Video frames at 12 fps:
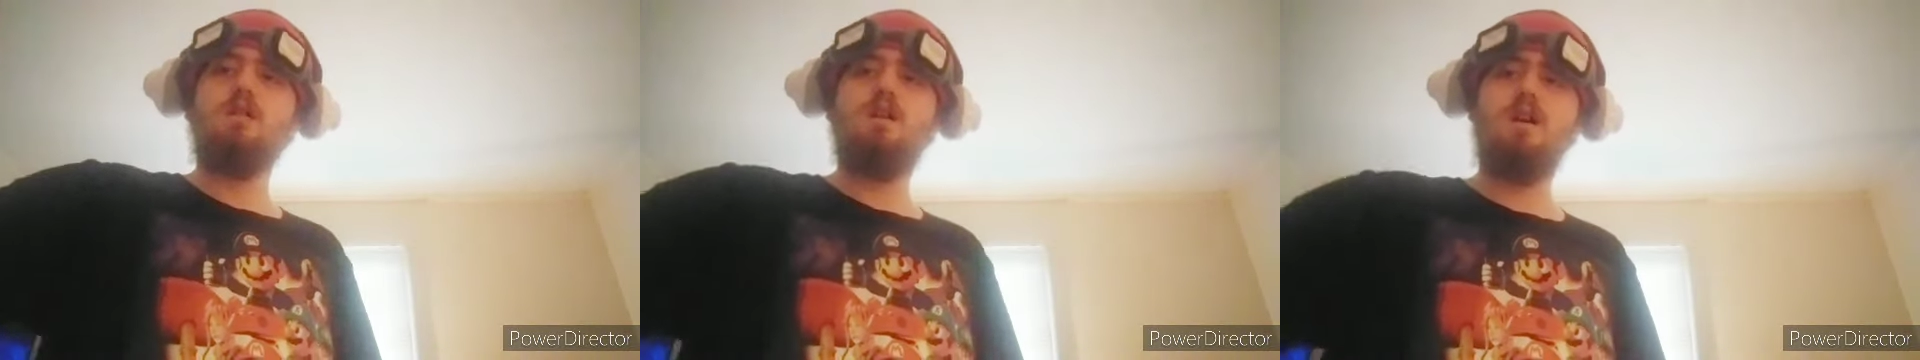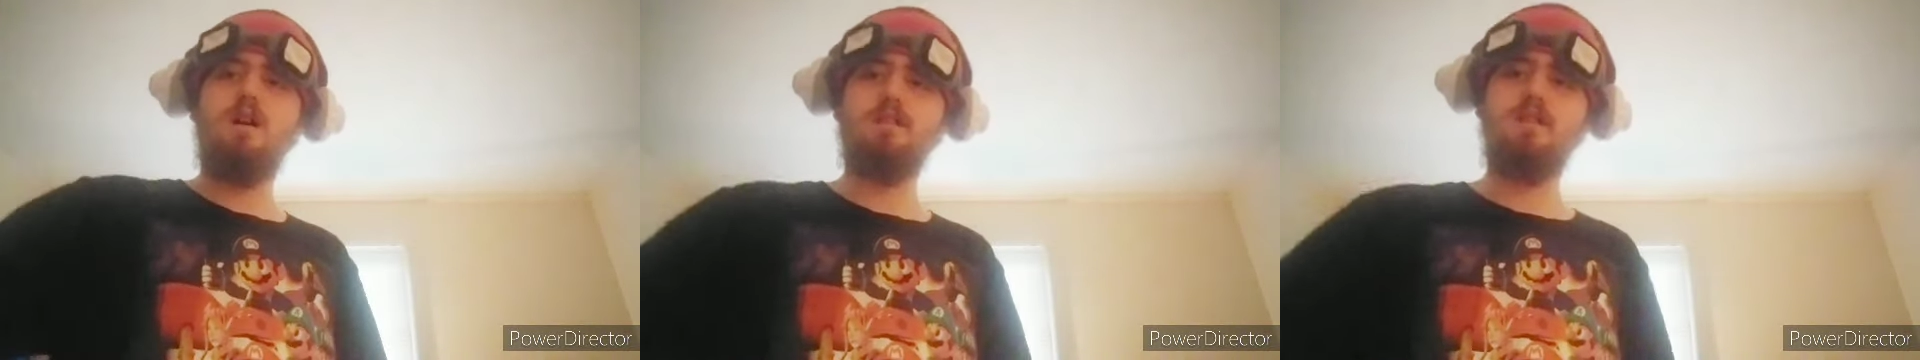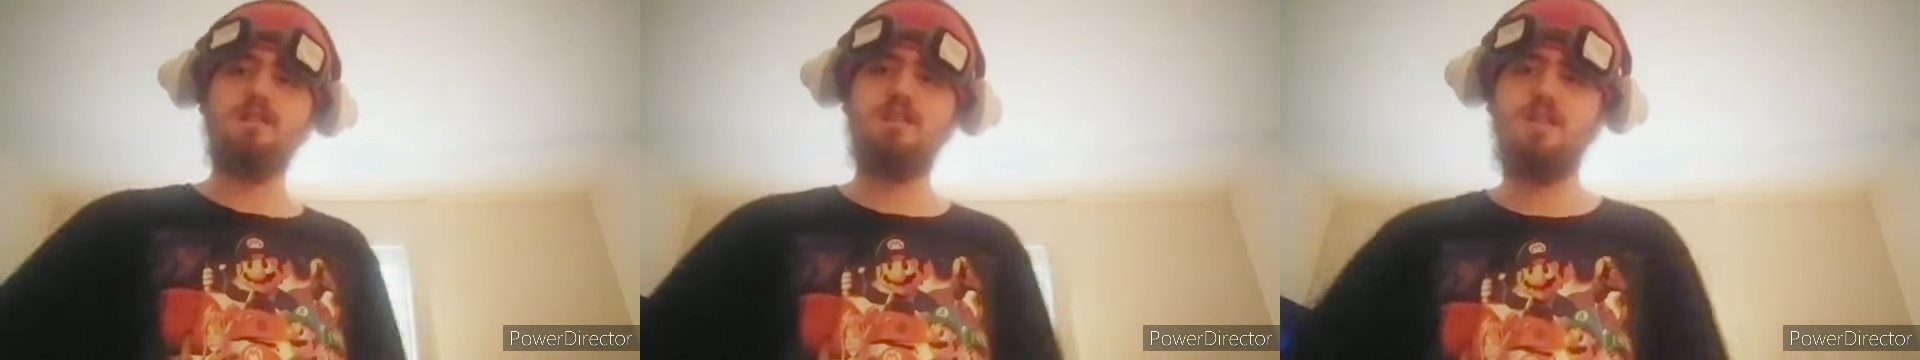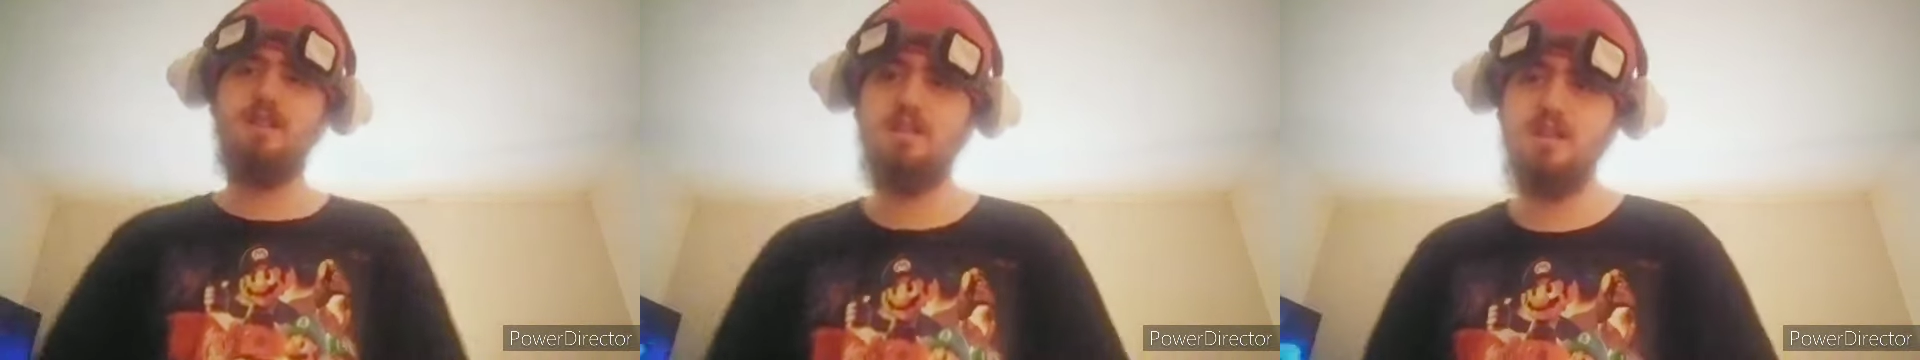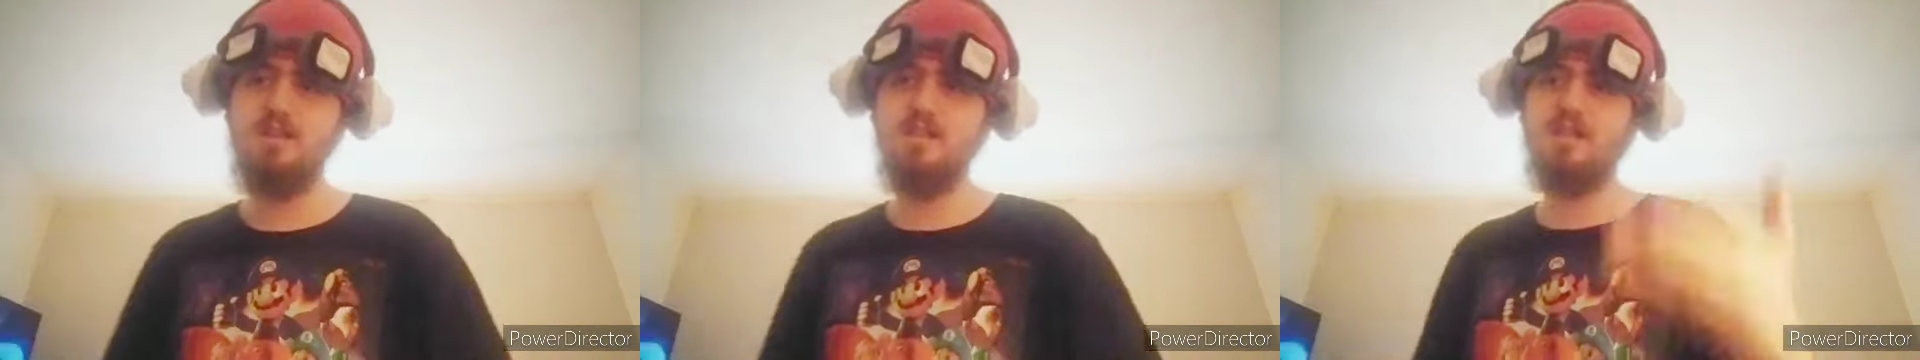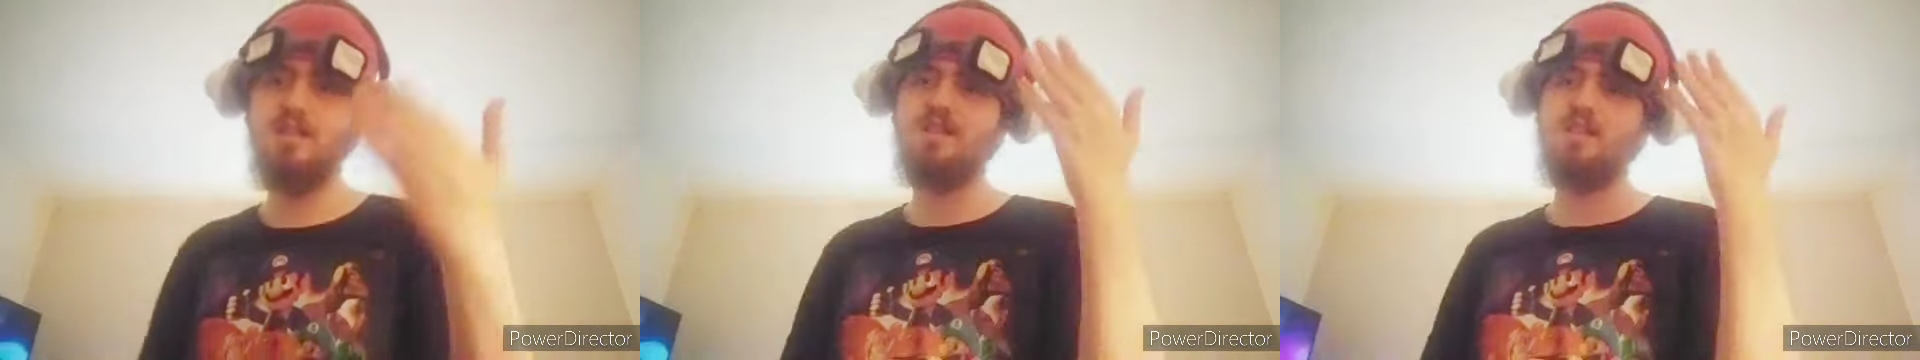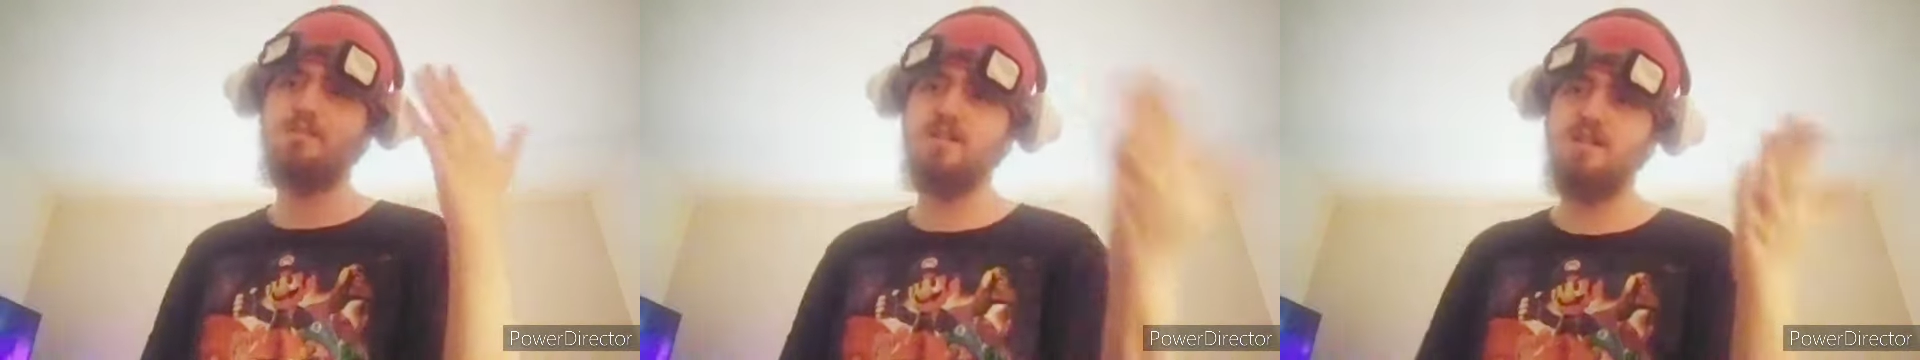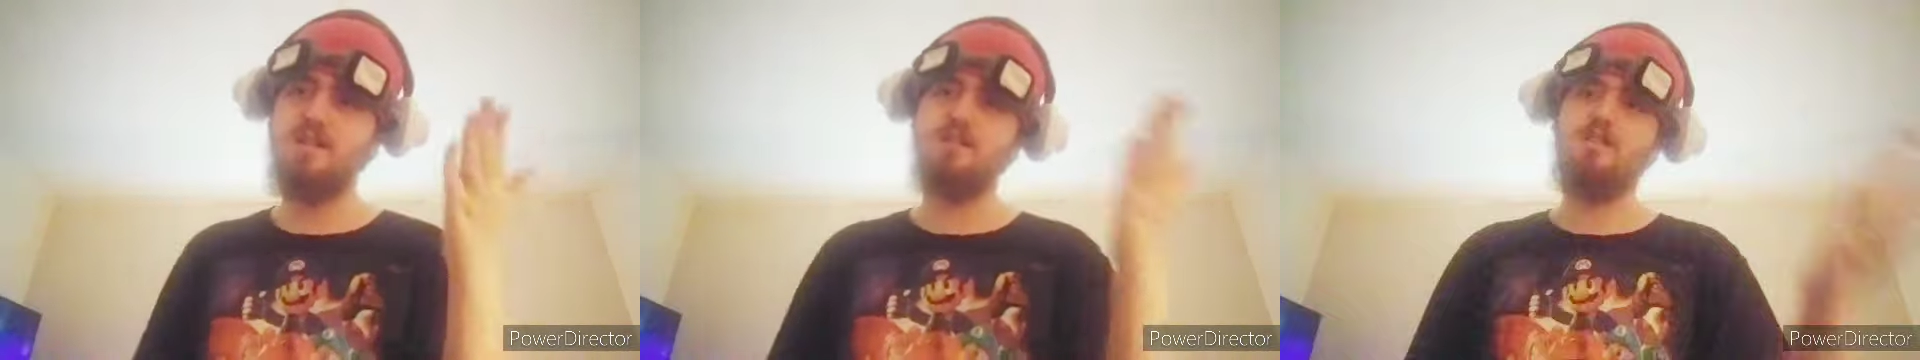This is just some
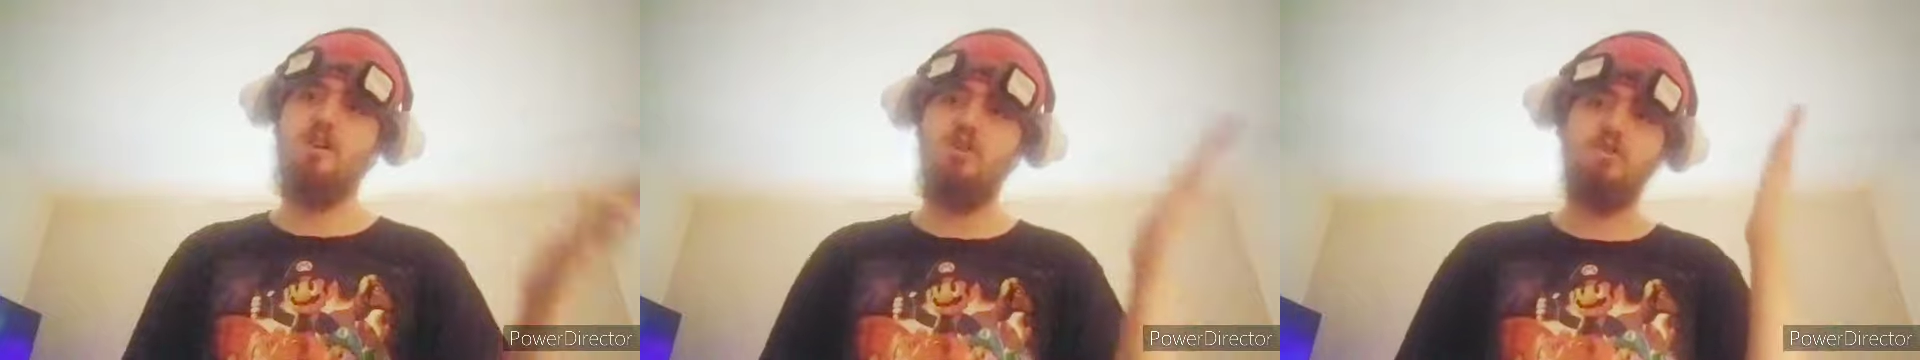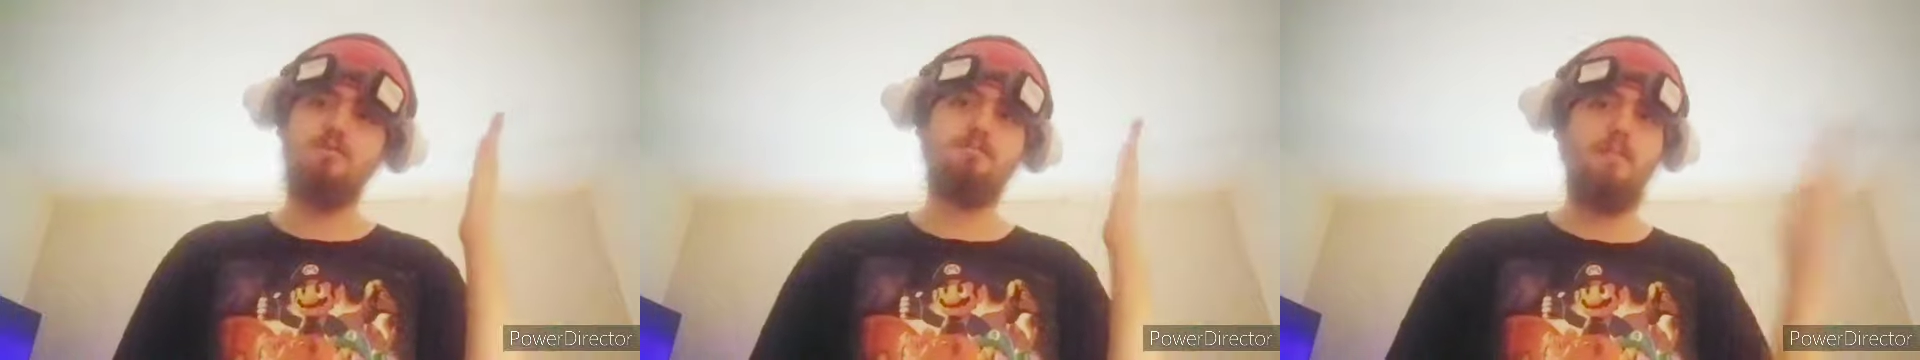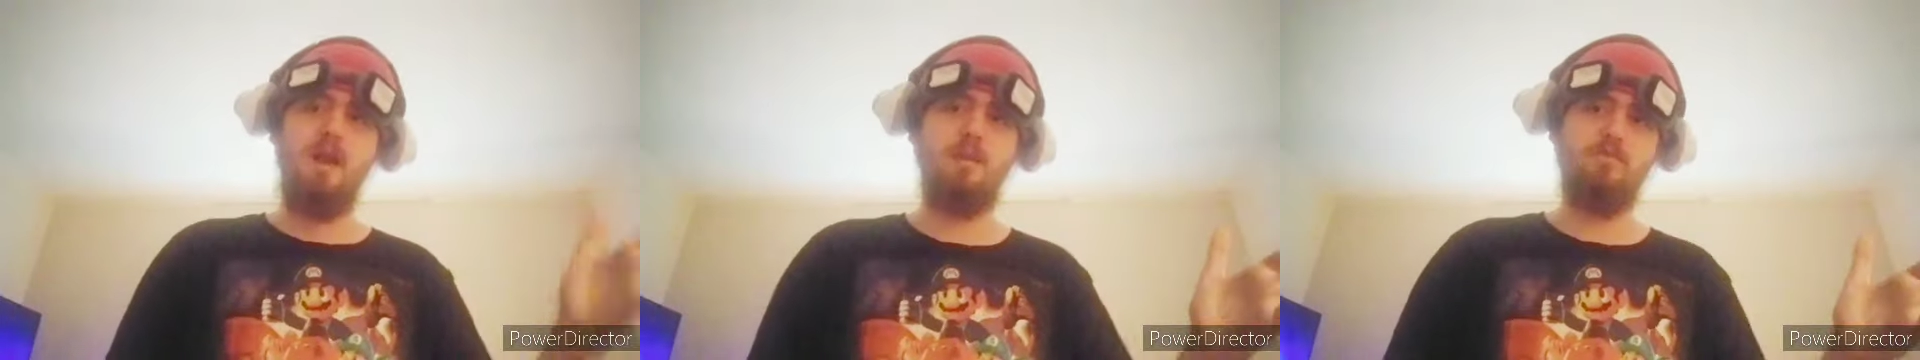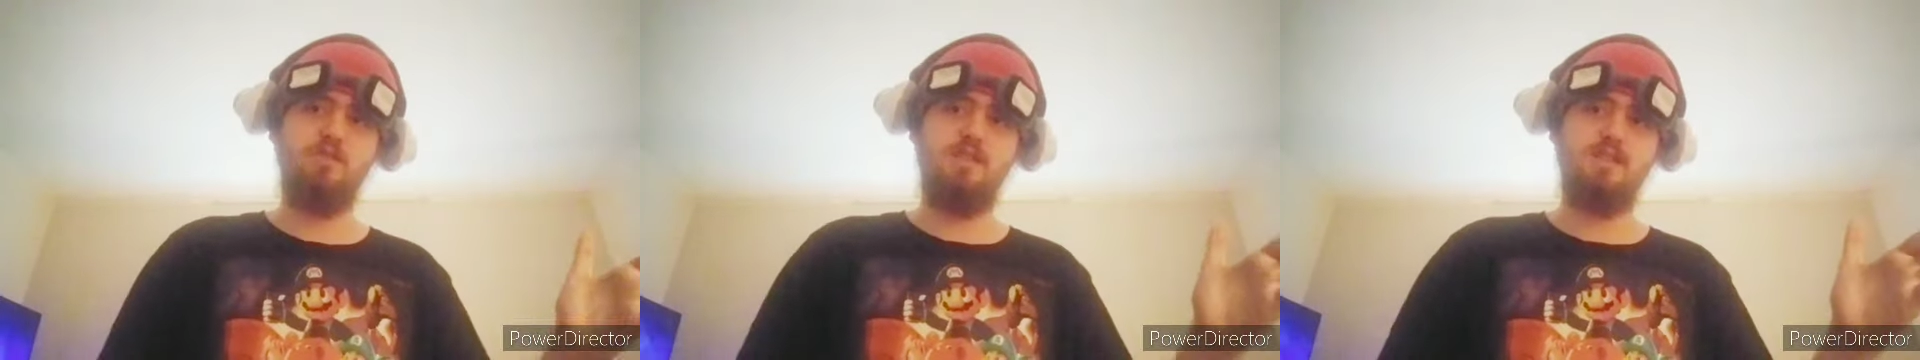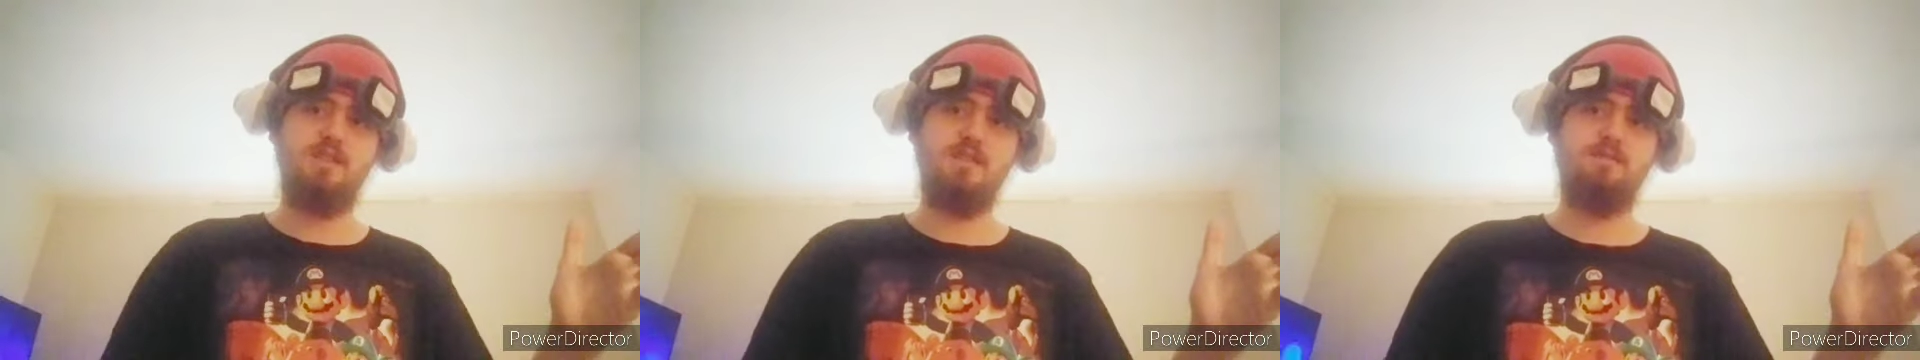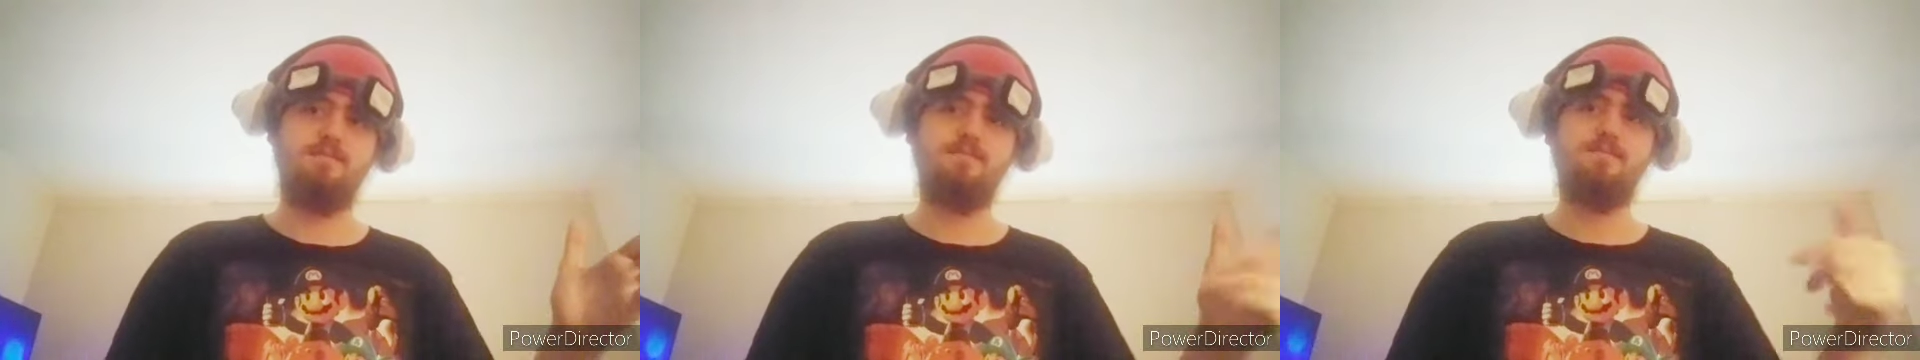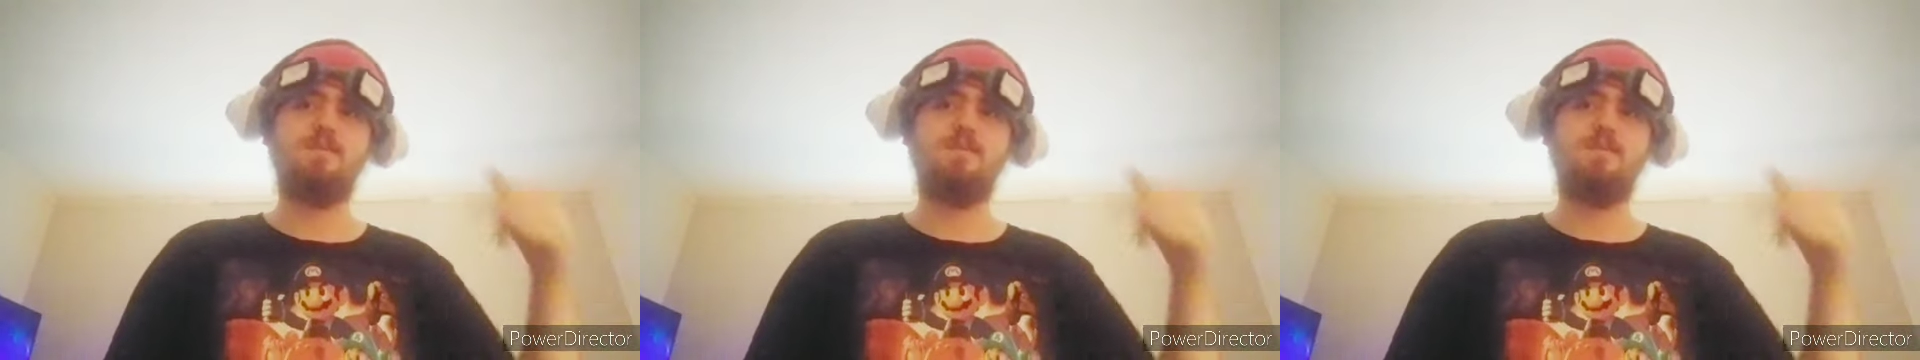good old memories.